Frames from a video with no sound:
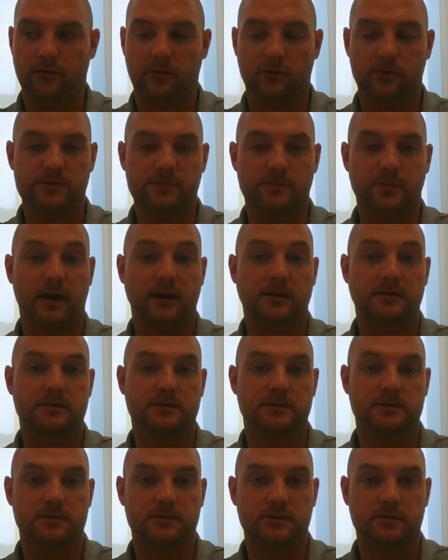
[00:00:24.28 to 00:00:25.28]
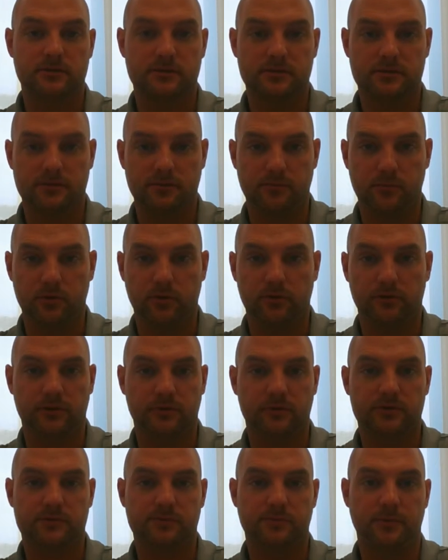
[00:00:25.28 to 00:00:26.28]
respect to students and building
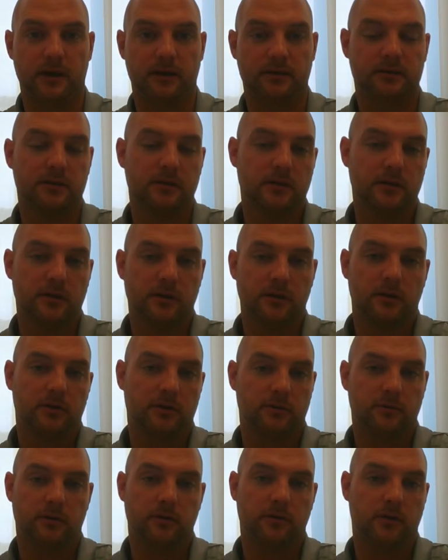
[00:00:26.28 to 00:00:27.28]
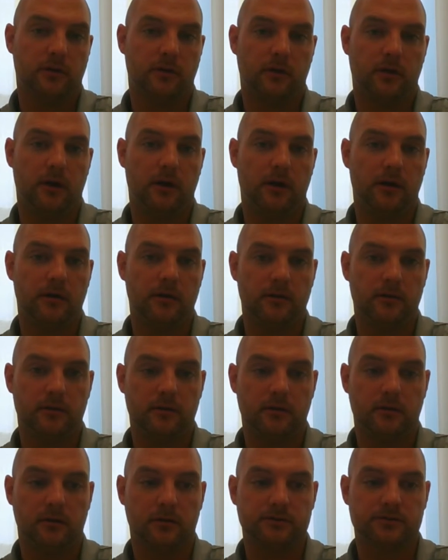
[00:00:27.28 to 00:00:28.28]
respect, and
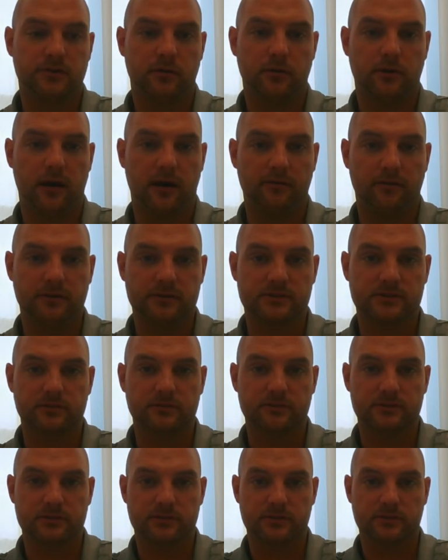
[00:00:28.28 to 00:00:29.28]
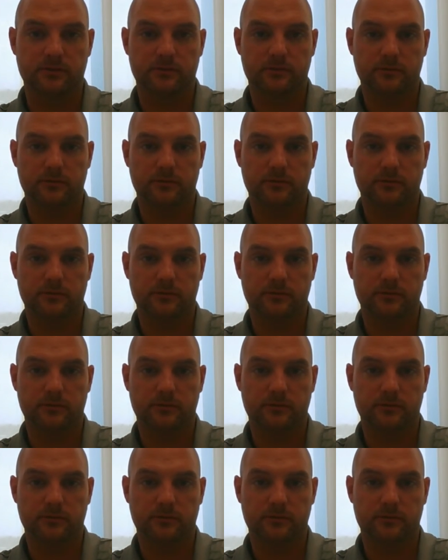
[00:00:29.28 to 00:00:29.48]
also having students